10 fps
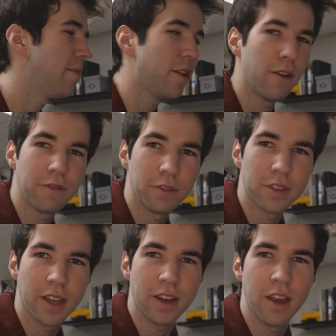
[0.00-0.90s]
Let me know if there's,
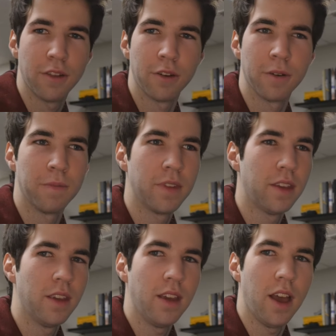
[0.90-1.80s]
like, another
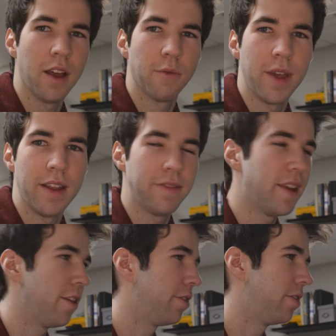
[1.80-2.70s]
Reddit
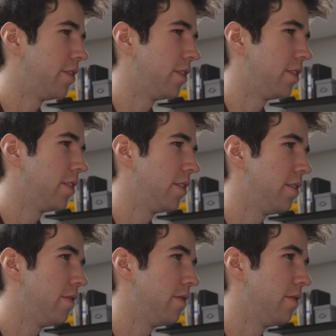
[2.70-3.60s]

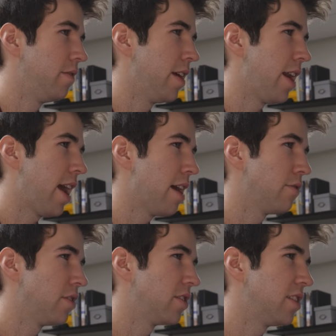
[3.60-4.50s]
that I
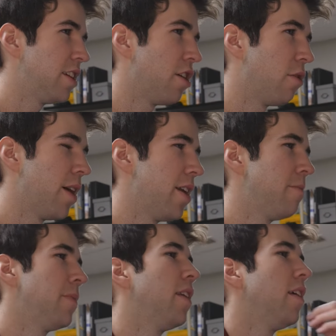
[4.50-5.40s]
haven't seen already.
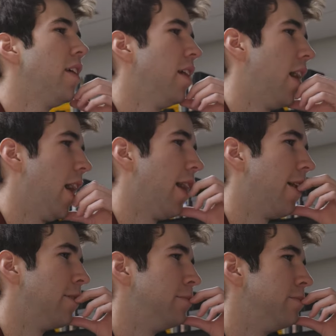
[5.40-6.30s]

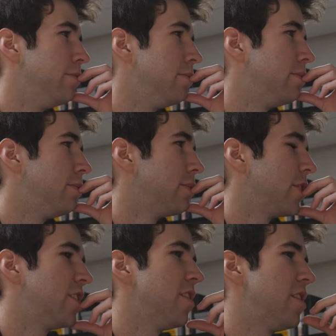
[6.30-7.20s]
'Cause
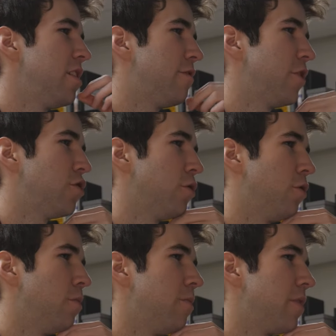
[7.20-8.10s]
this is the
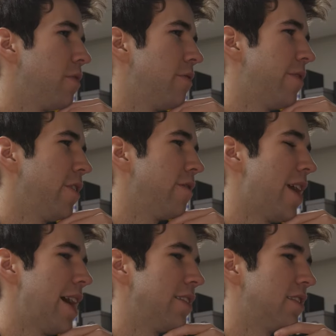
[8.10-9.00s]
official Fear of
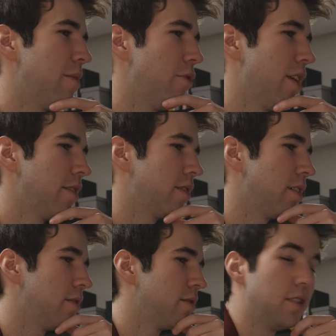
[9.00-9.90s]
Heights subreddit,
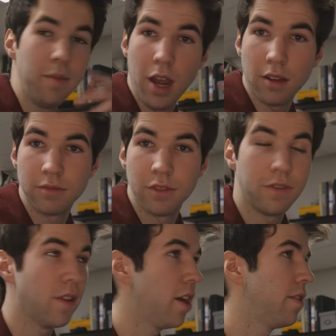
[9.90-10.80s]
so let me know if
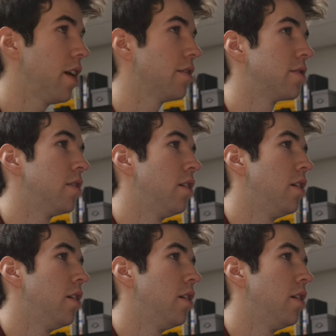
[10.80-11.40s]
you found anything else.